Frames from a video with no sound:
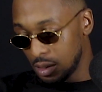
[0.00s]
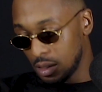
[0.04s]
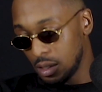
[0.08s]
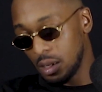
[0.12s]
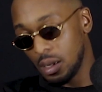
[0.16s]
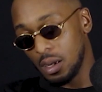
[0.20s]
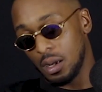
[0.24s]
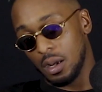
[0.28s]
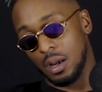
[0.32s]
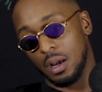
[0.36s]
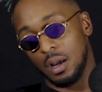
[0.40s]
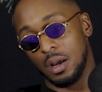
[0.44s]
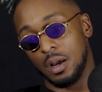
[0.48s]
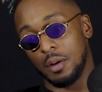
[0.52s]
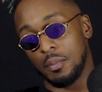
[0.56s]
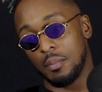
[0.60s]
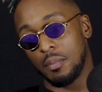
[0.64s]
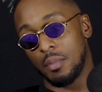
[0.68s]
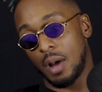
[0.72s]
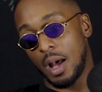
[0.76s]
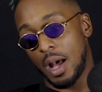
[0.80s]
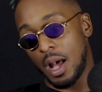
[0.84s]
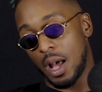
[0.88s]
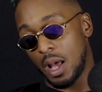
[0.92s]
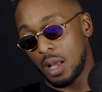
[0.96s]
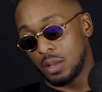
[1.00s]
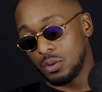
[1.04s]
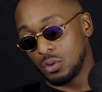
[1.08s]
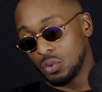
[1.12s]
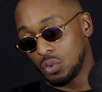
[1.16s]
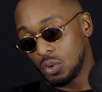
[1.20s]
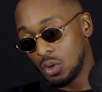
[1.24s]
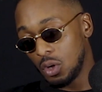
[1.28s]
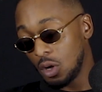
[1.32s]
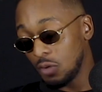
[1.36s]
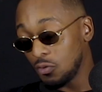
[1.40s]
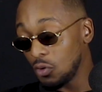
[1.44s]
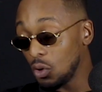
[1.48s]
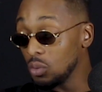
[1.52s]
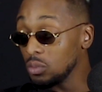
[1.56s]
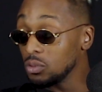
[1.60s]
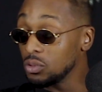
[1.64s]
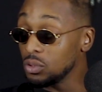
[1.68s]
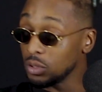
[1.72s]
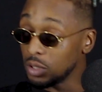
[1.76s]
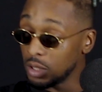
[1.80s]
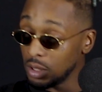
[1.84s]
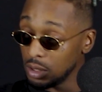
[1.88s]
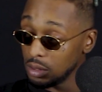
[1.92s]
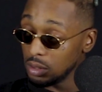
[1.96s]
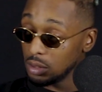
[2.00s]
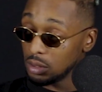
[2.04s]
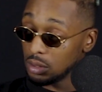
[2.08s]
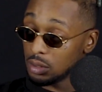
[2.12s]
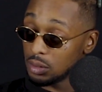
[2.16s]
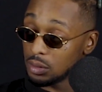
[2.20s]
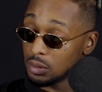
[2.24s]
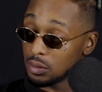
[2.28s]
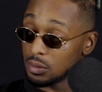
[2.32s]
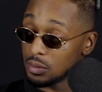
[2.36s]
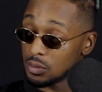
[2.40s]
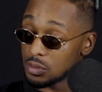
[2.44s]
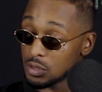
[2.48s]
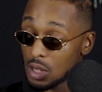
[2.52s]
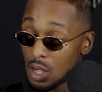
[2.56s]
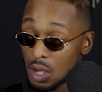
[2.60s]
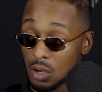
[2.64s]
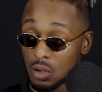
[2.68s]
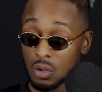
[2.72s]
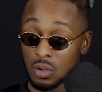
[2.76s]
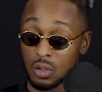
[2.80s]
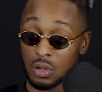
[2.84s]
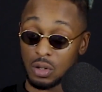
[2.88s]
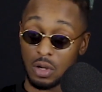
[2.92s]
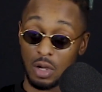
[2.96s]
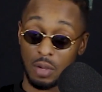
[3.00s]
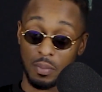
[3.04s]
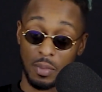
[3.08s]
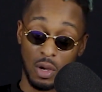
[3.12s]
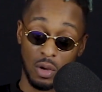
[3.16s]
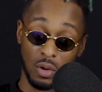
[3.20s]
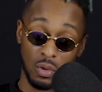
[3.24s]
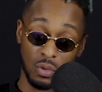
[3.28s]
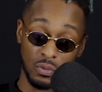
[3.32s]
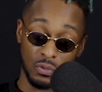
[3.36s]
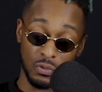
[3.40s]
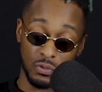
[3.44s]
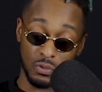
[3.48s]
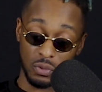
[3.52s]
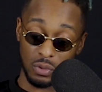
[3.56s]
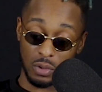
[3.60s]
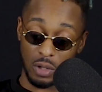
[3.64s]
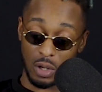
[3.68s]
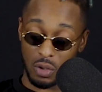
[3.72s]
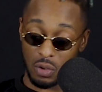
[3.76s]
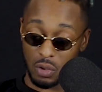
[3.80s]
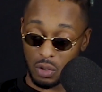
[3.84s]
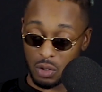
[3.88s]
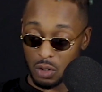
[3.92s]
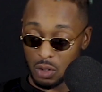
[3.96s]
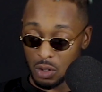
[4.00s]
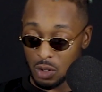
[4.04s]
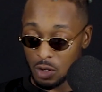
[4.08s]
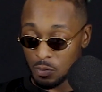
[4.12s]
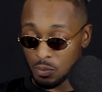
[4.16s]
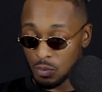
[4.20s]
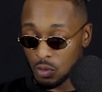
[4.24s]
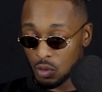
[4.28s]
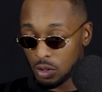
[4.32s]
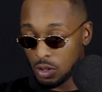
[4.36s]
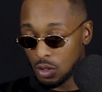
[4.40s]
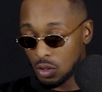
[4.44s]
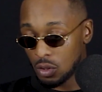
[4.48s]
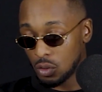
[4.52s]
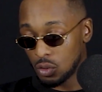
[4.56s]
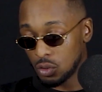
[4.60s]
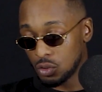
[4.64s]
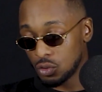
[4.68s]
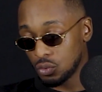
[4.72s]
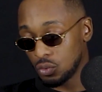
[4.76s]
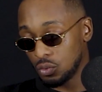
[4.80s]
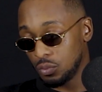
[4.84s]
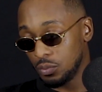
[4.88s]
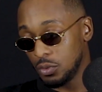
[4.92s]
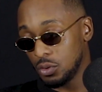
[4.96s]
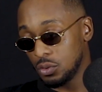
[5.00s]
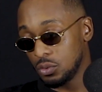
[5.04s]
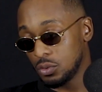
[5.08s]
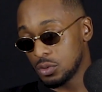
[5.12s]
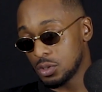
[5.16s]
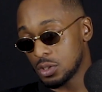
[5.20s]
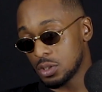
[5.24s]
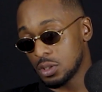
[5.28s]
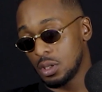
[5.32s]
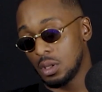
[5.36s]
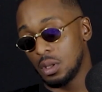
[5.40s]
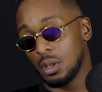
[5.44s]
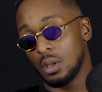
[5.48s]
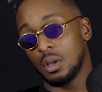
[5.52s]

I do a lot of home cooking. So I cook a lot of my own food. I cook a lot of multicultural meals.